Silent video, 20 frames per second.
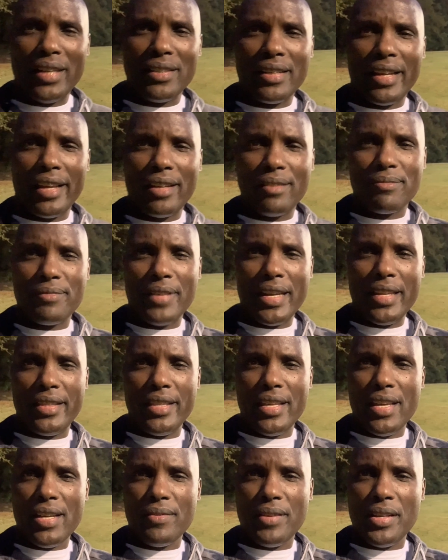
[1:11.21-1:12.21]
like right
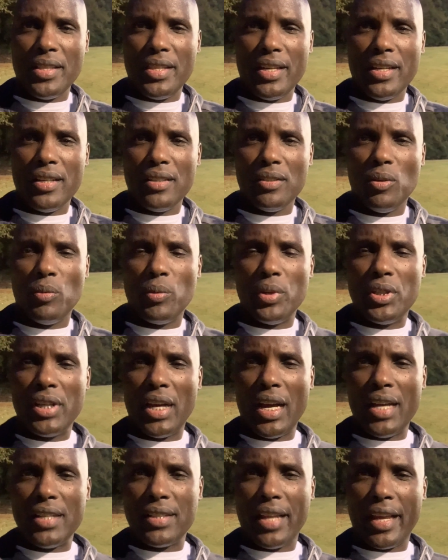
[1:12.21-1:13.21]
there, which
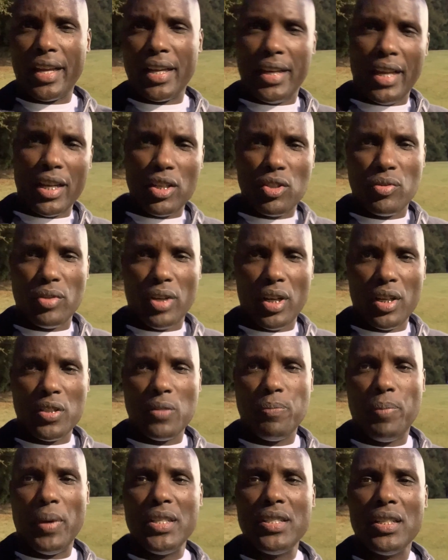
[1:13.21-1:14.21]
has like an extra
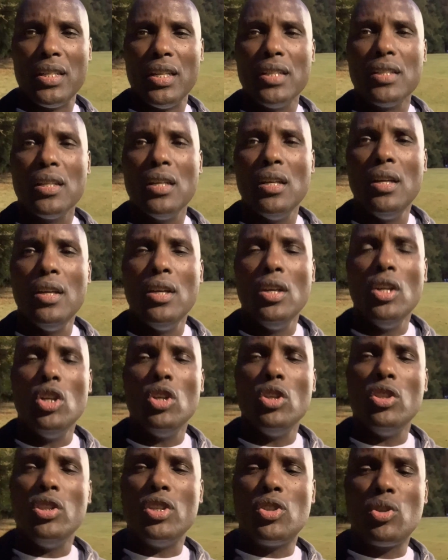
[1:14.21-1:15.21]
space in it.
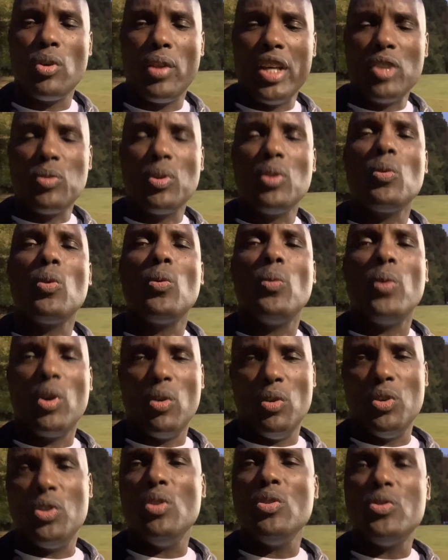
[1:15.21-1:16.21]
So that's what we're
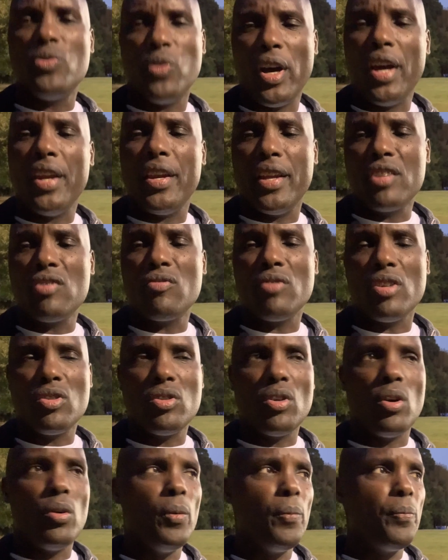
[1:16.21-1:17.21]
going to use for an extra.
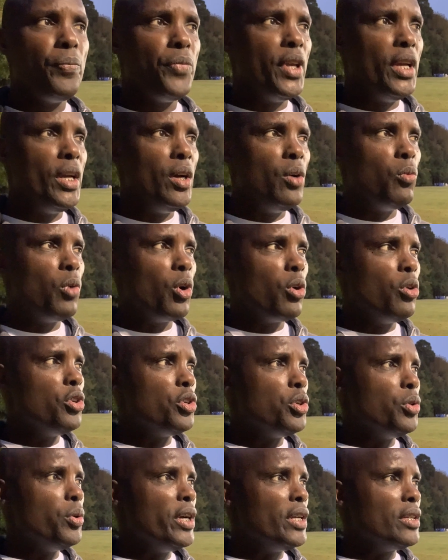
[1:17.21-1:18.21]
So we're going to
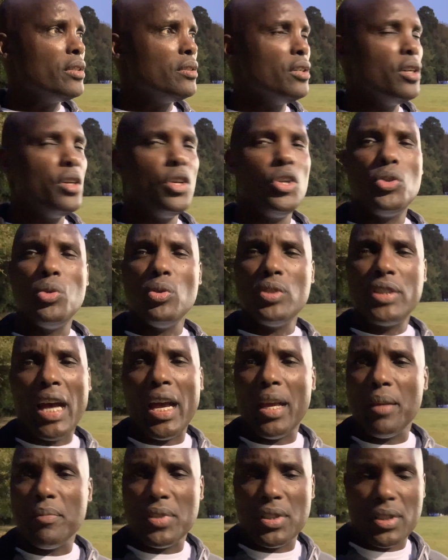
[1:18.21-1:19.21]
do it 2
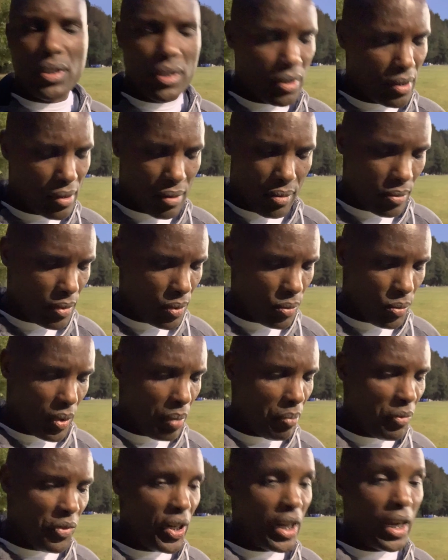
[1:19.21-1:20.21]
times. I'm
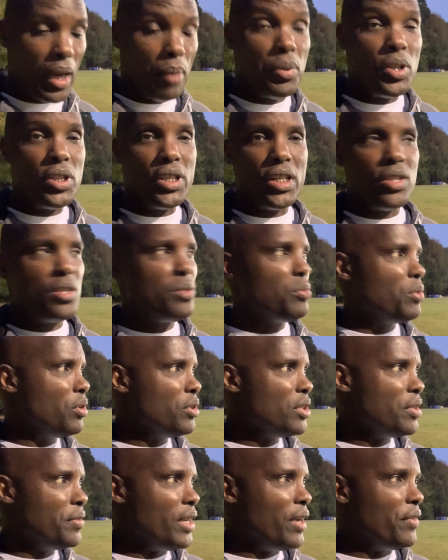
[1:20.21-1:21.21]
feeling ambitious. We don't
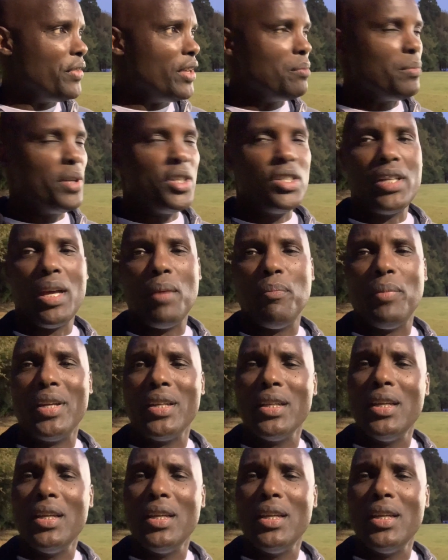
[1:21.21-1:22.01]
even have that much time, but